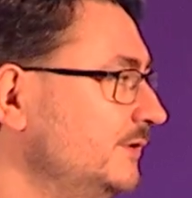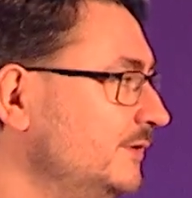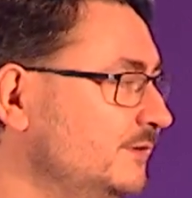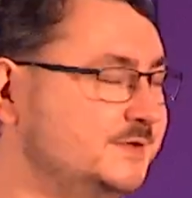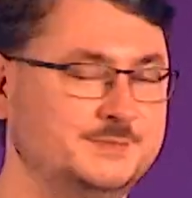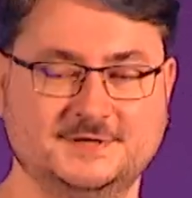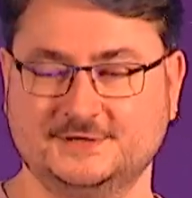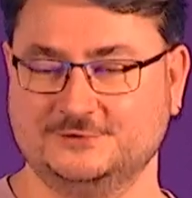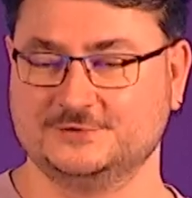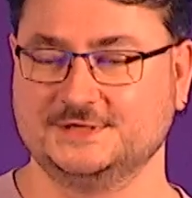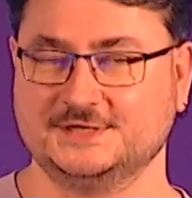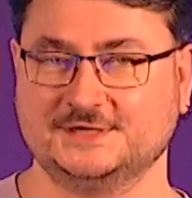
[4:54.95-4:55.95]
to explain you
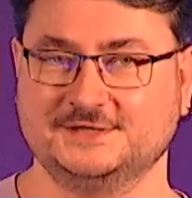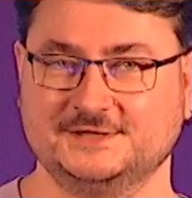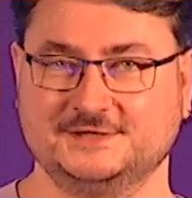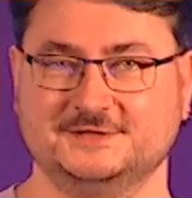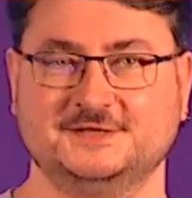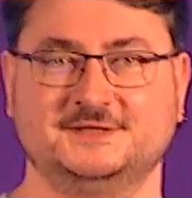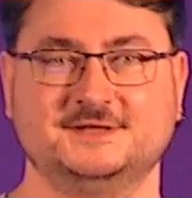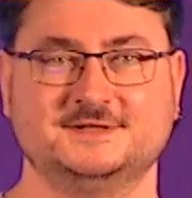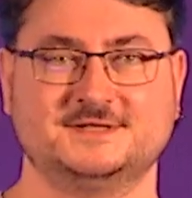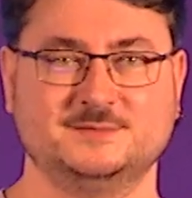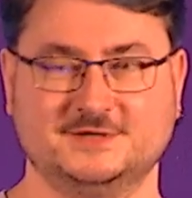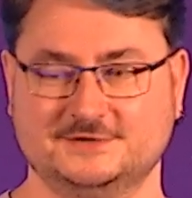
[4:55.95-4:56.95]
the technical
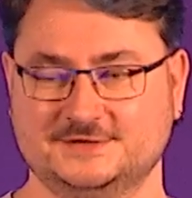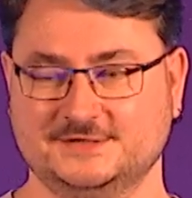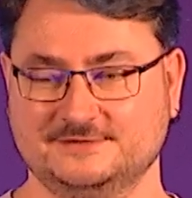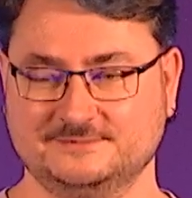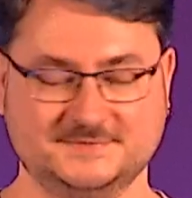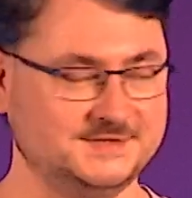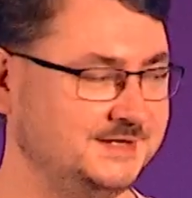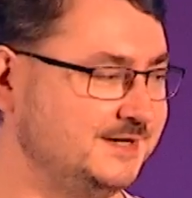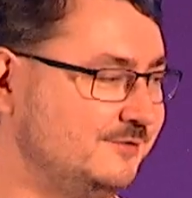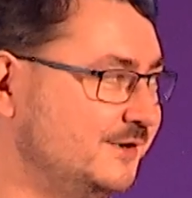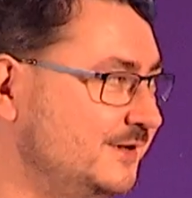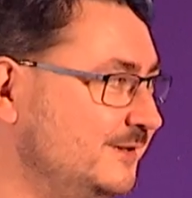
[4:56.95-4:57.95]
details about the ZK
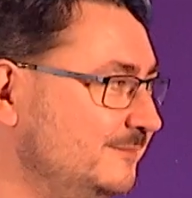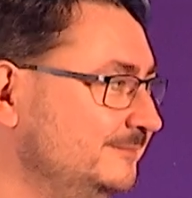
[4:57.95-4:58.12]
Oracle.